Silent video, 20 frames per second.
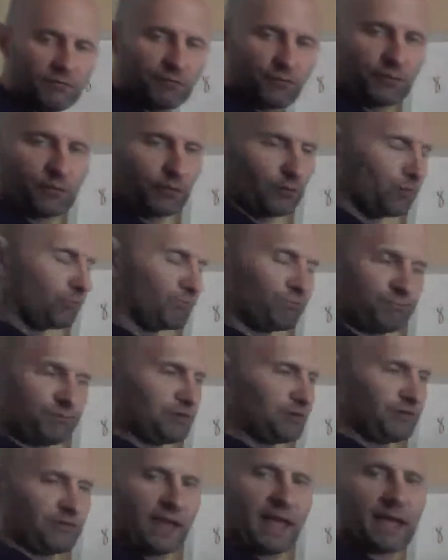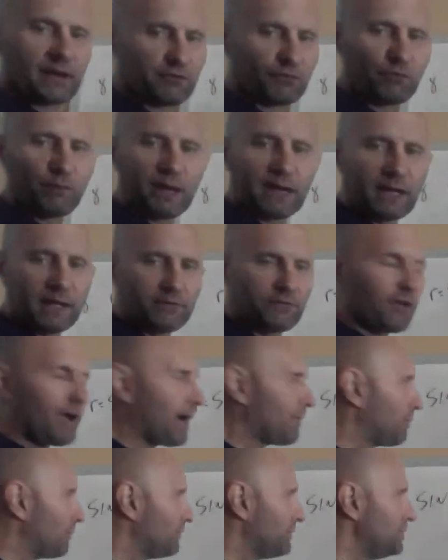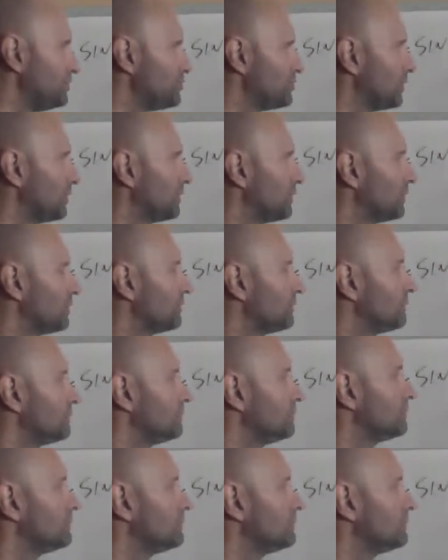So they're stacked right on top of each other.